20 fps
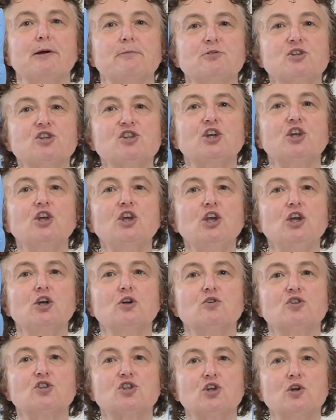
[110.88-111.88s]
I'm just going to
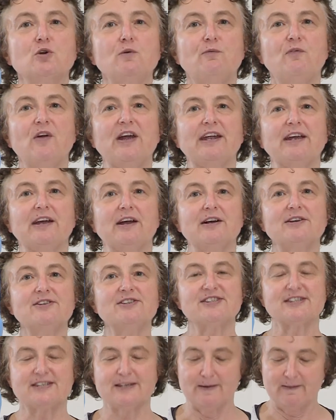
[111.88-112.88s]
use 2
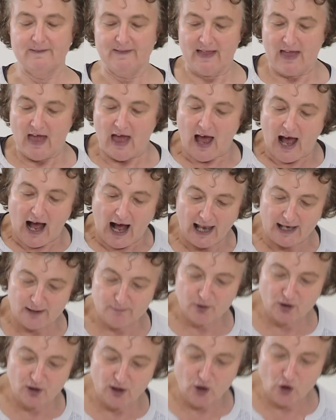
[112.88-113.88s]
fingers. And I'm
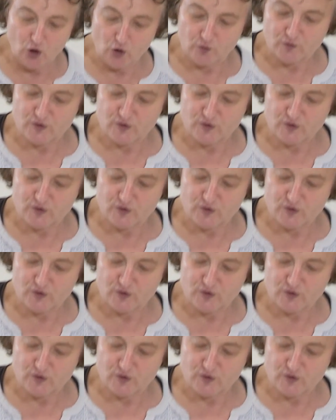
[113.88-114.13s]
going to look